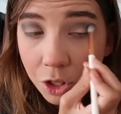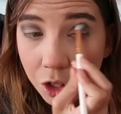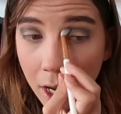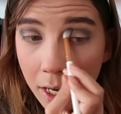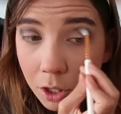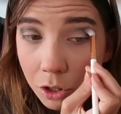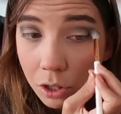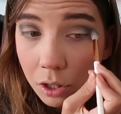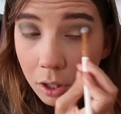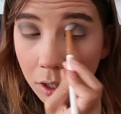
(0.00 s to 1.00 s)

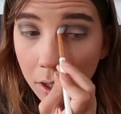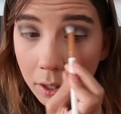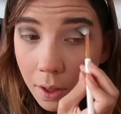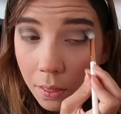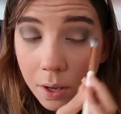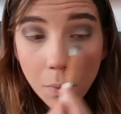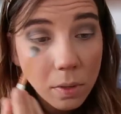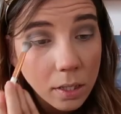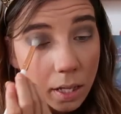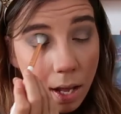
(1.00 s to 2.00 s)
changed. Nothing
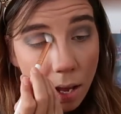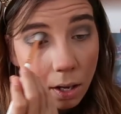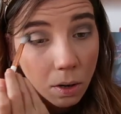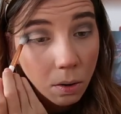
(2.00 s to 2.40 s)
was like,